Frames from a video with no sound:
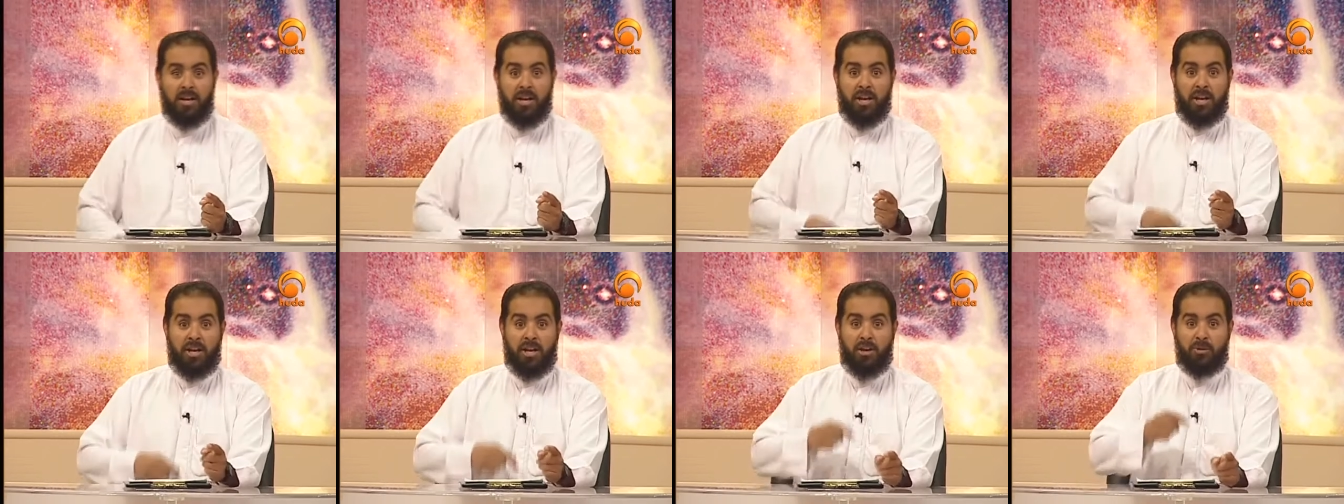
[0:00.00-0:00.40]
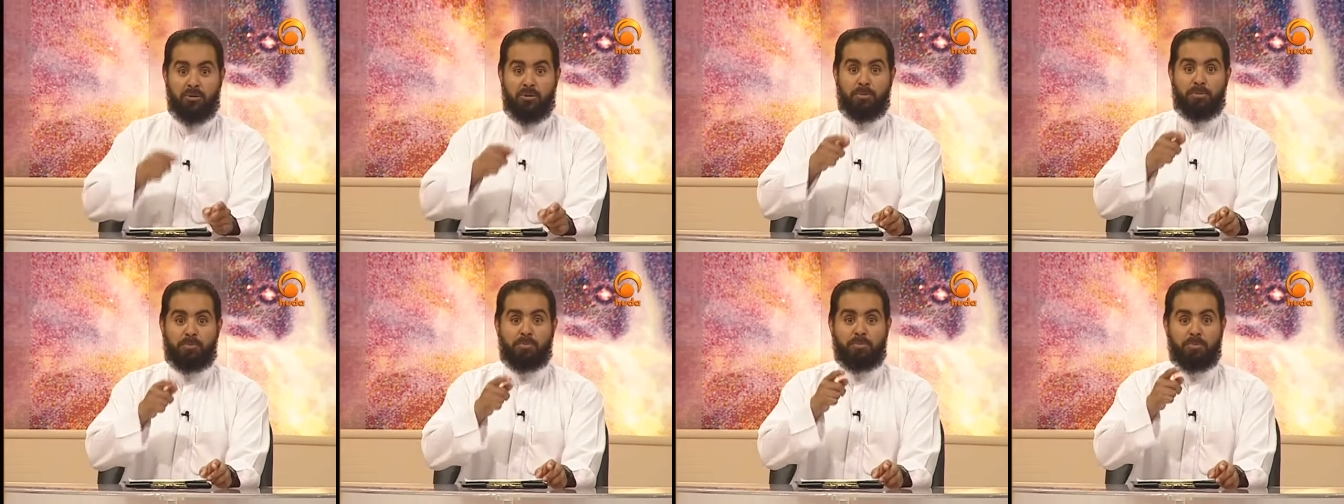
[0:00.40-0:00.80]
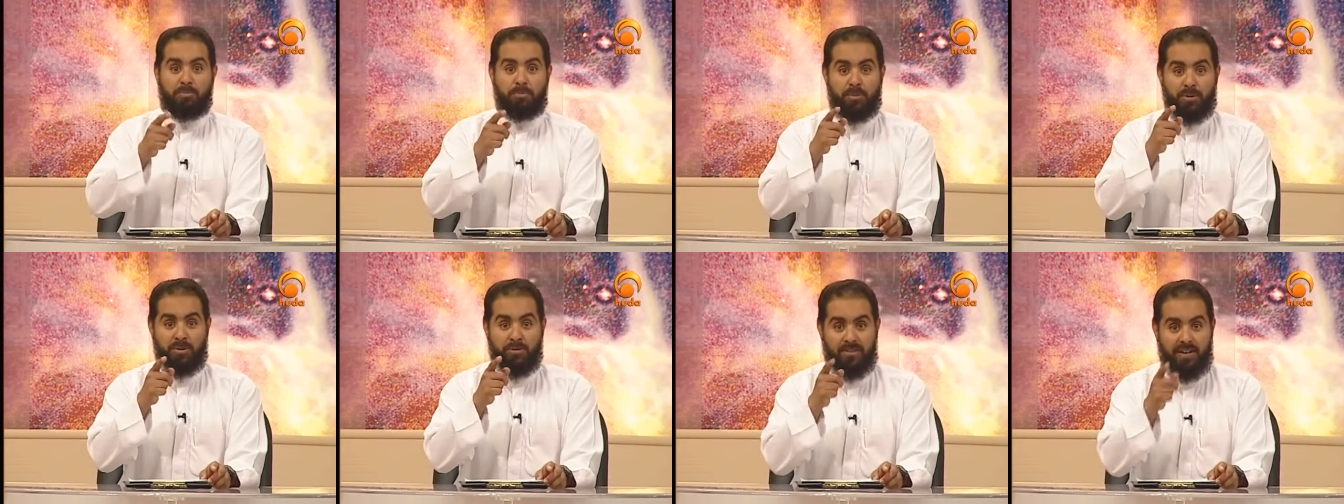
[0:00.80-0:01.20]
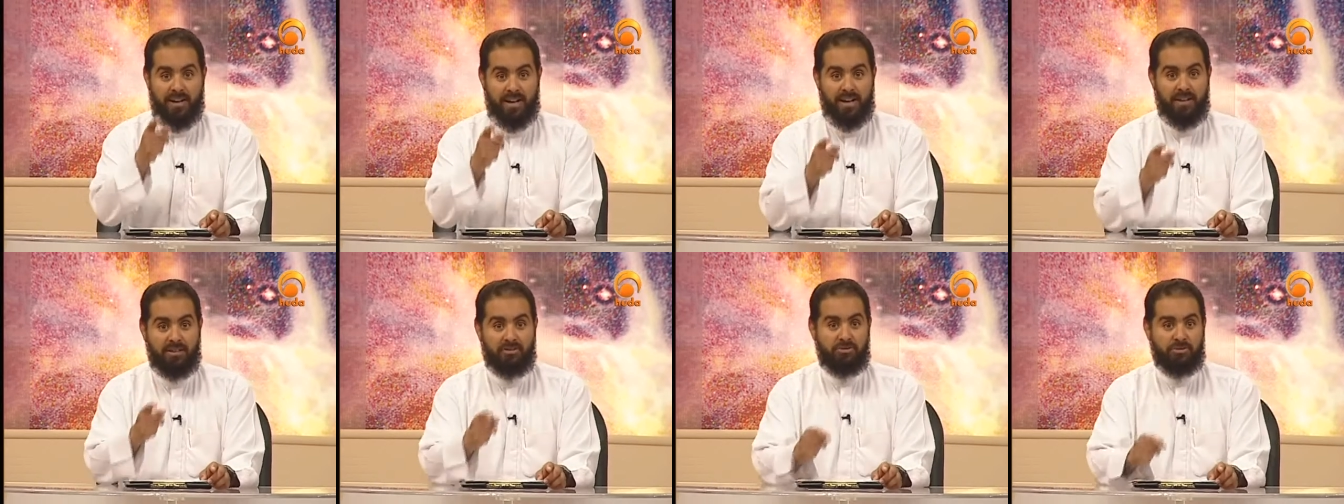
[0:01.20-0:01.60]
He will
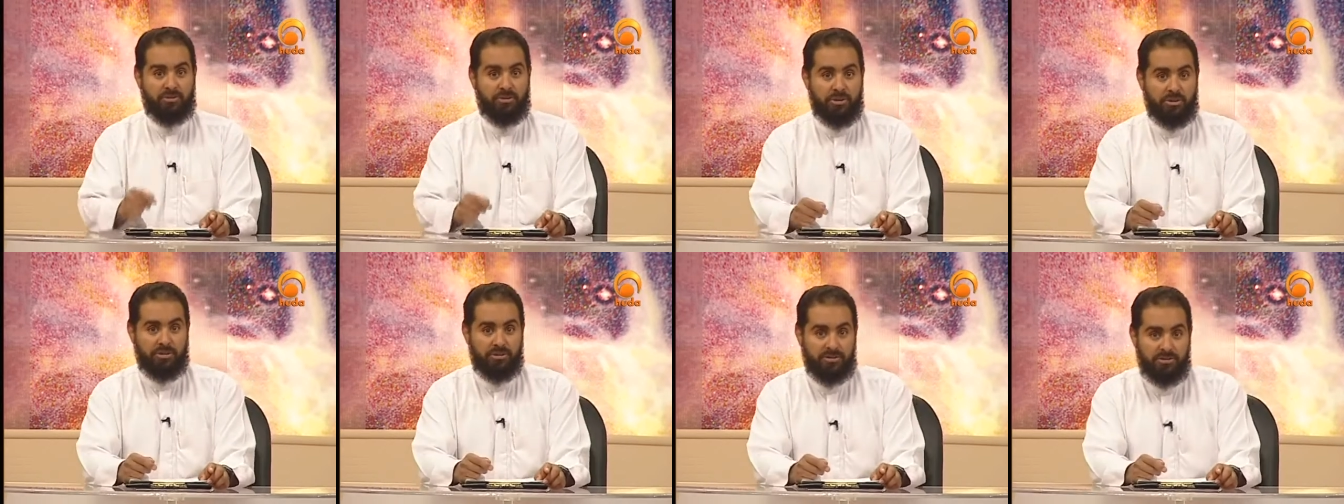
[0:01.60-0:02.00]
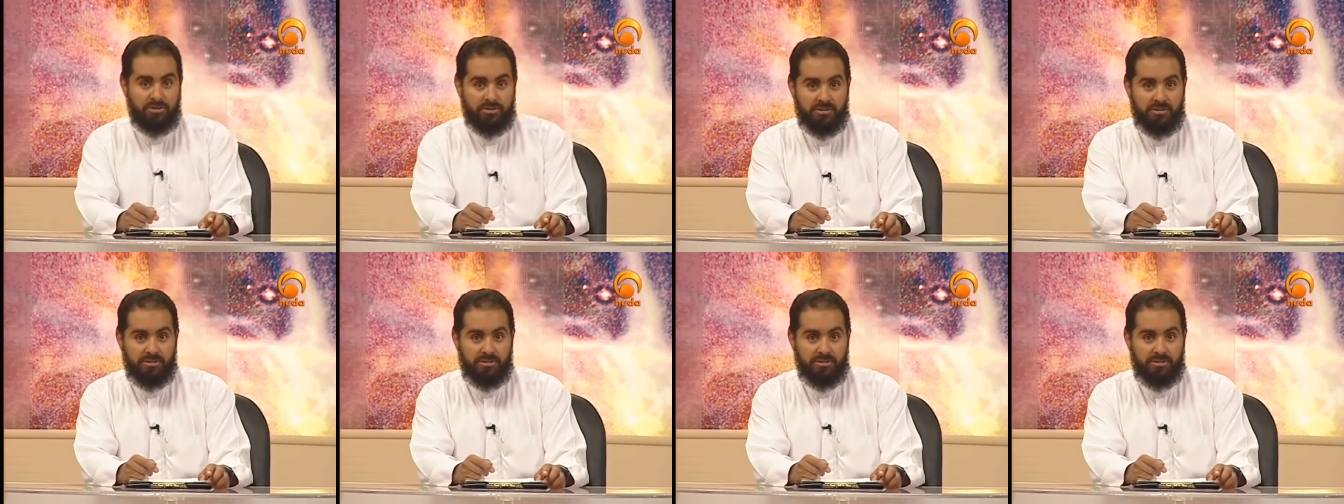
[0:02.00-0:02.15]
provide for you.